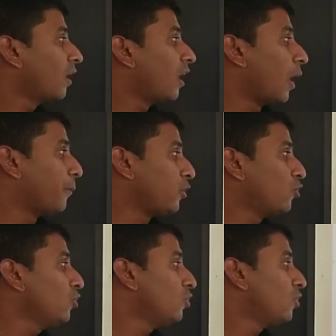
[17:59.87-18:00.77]
happen
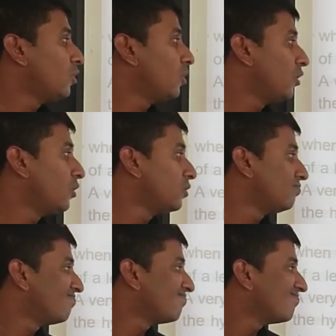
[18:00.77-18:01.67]
to,
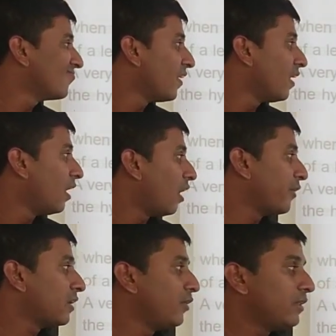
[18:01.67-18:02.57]
affect with